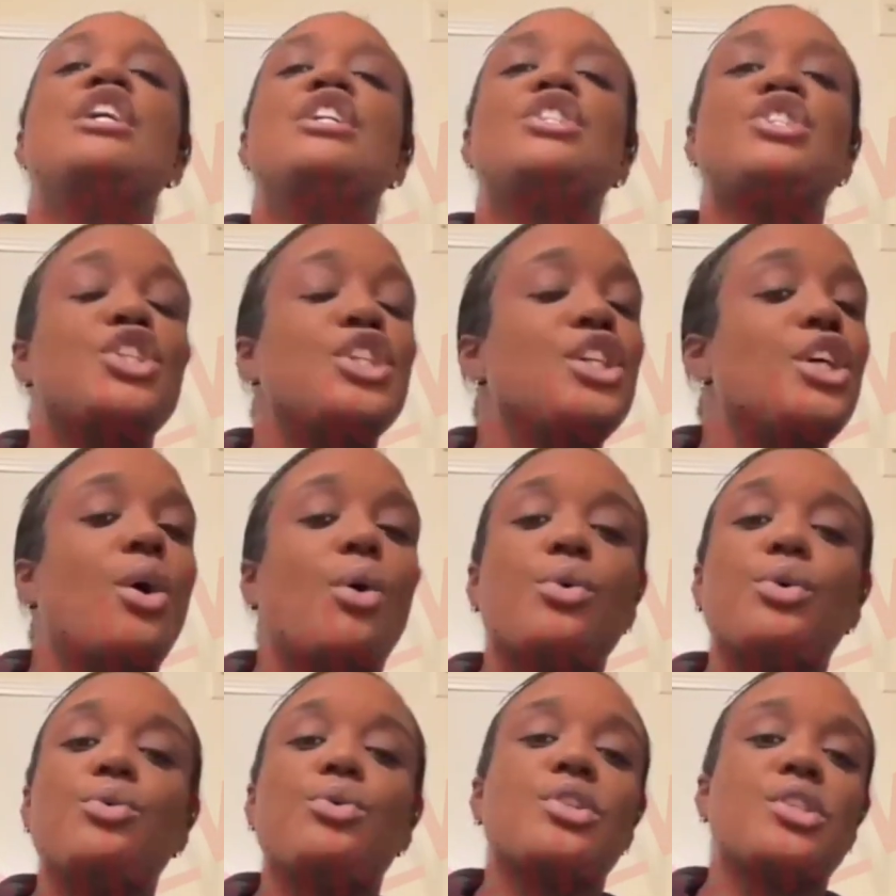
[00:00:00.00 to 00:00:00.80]
She
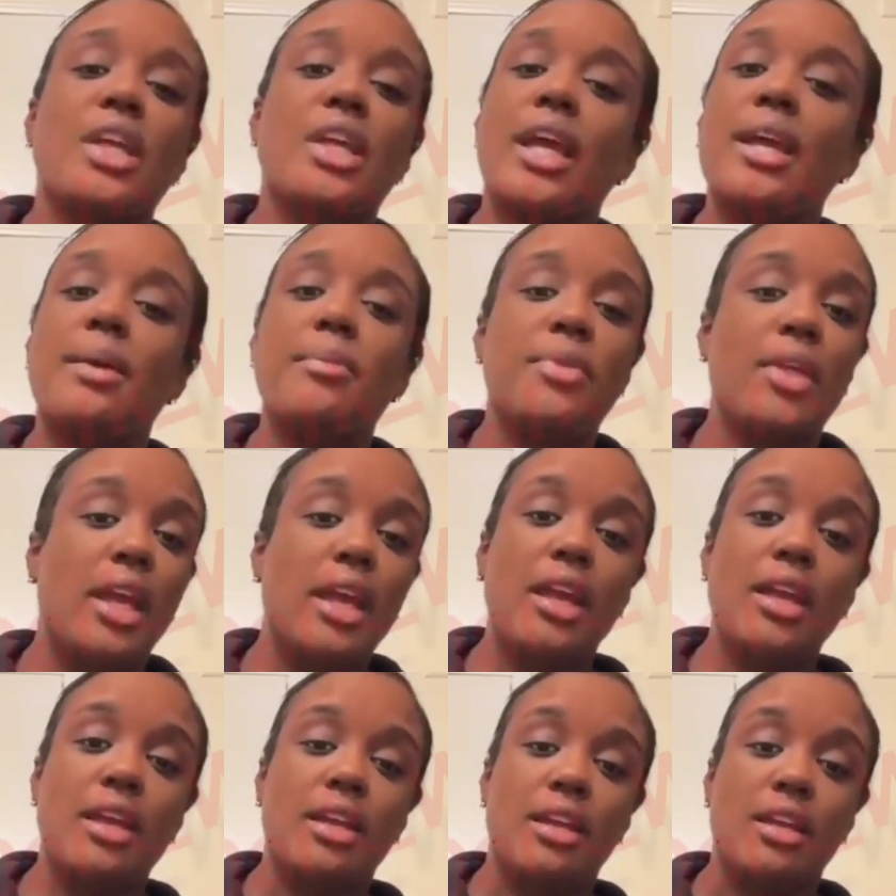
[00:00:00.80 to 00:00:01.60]
gonna do the same
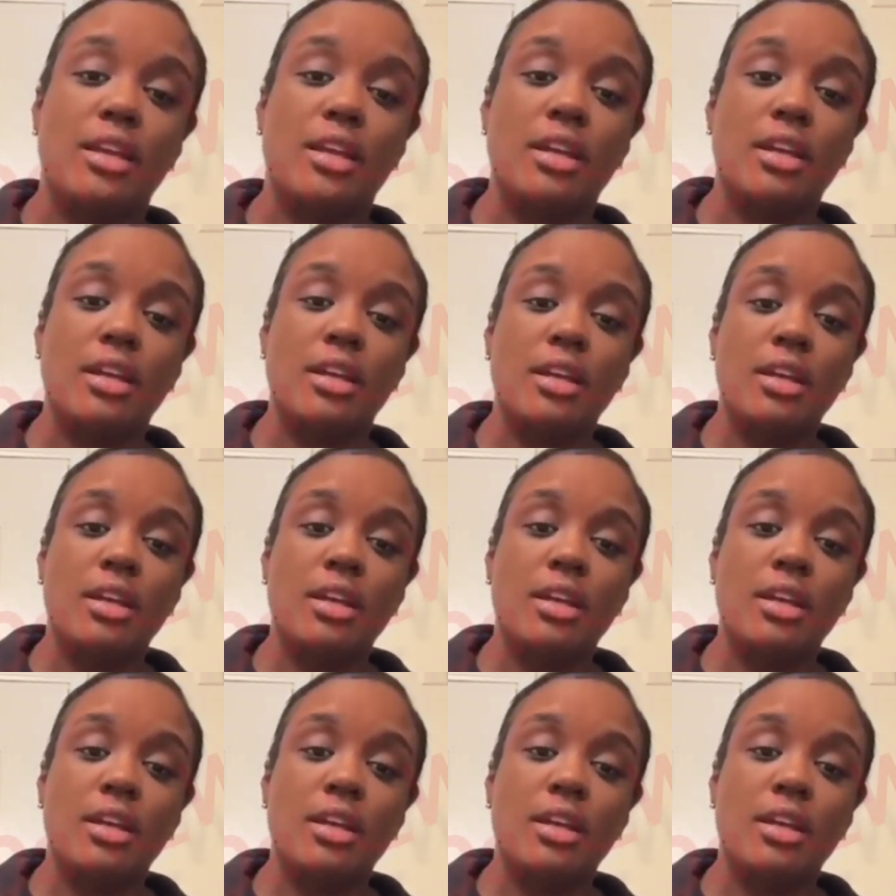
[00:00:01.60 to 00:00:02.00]
thing.